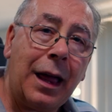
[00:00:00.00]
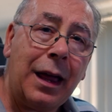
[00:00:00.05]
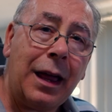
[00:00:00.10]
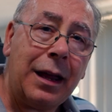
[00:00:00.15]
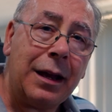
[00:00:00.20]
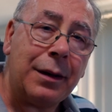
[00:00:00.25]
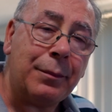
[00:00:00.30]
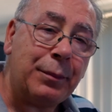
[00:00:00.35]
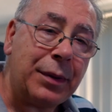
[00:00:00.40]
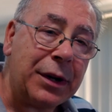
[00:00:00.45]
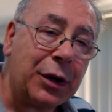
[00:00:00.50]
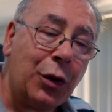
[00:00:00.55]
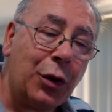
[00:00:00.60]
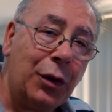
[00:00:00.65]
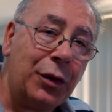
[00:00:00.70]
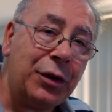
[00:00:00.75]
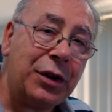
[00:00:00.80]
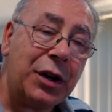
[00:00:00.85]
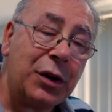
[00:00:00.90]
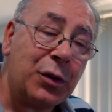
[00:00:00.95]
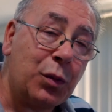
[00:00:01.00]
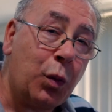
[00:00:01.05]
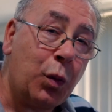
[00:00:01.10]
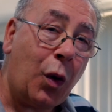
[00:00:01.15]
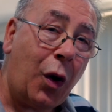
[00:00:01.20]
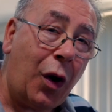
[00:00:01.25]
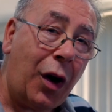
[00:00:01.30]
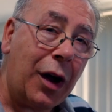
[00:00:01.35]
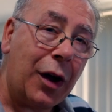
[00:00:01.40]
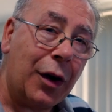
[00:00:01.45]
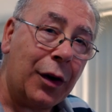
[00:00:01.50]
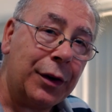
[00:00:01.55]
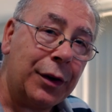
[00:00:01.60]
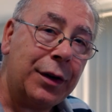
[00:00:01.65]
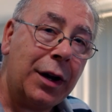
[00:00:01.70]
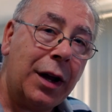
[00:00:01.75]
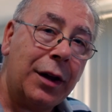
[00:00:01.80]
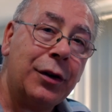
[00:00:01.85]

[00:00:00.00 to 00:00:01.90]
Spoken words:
And because it's wired,